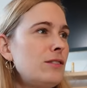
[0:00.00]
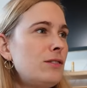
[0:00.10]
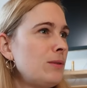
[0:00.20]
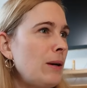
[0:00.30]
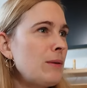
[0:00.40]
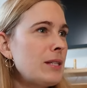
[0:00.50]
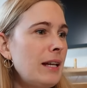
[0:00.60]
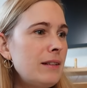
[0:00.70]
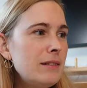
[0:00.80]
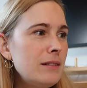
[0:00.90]
two hours
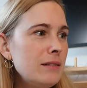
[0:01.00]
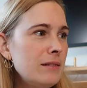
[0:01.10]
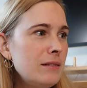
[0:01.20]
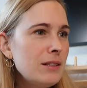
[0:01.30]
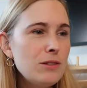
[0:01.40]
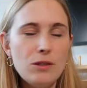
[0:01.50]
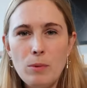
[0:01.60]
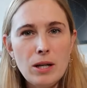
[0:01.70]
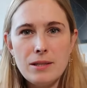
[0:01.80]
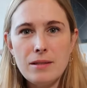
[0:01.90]
later, there's new
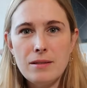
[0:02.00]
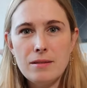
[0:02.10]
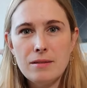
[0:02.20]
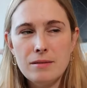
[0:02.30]
boxes.